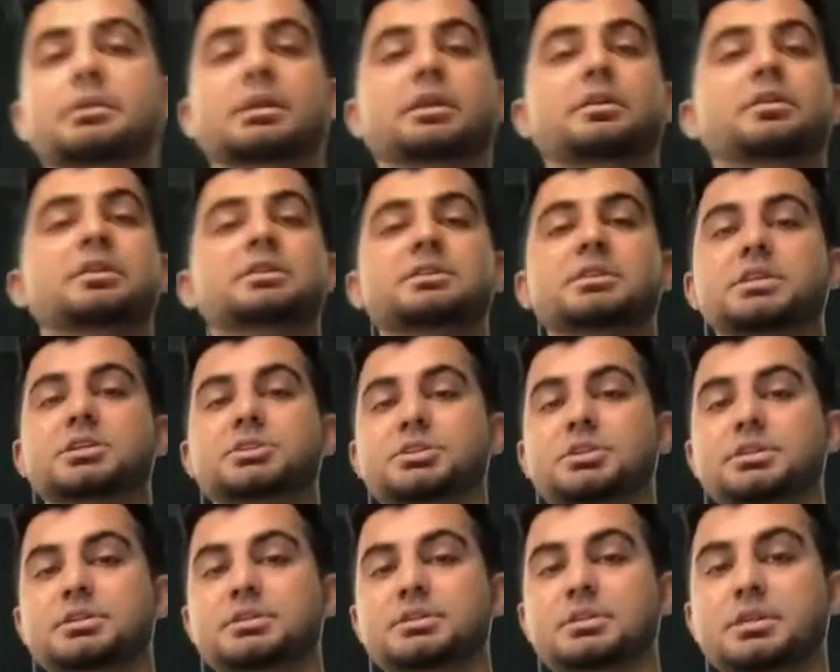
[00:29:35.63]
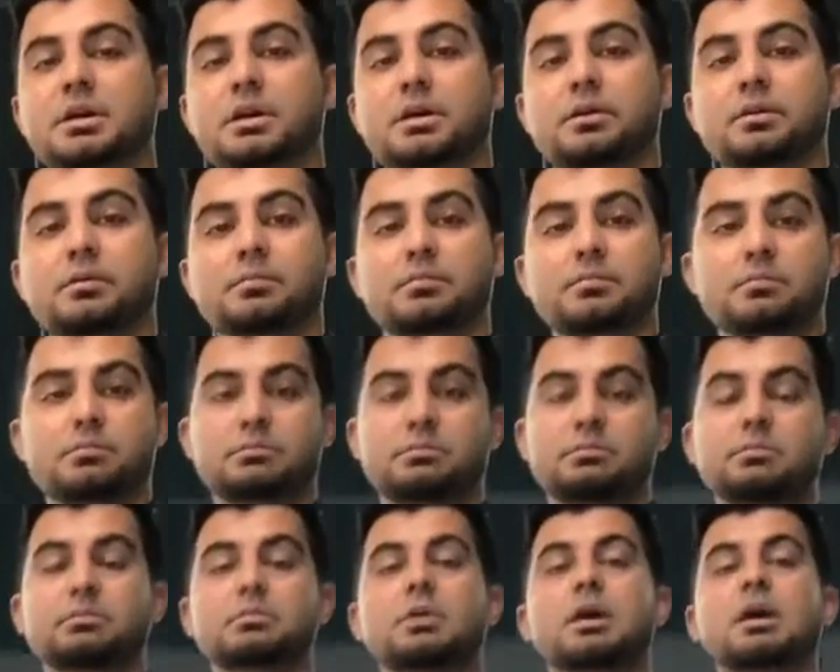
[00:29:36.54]
the restrictions are
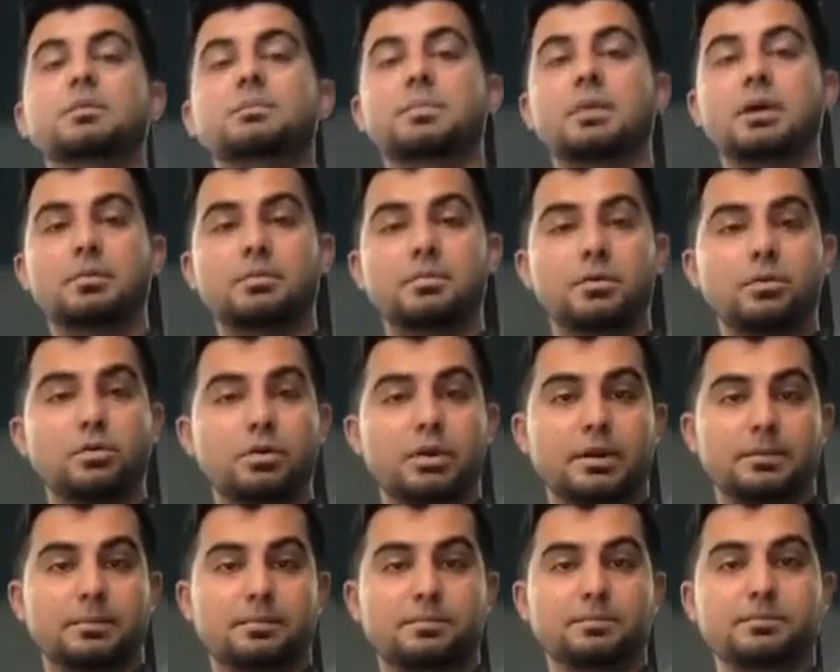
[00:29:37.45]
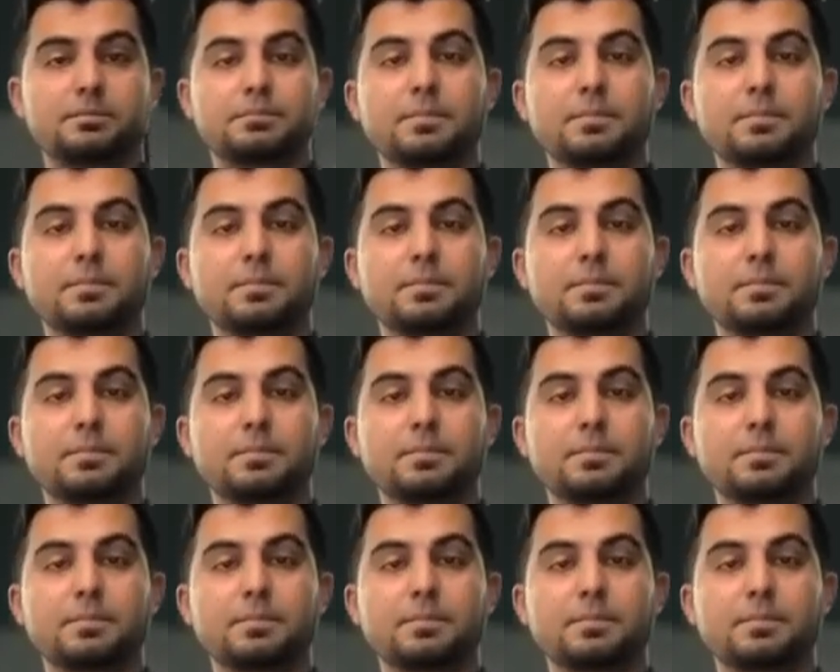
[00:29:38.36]
more up.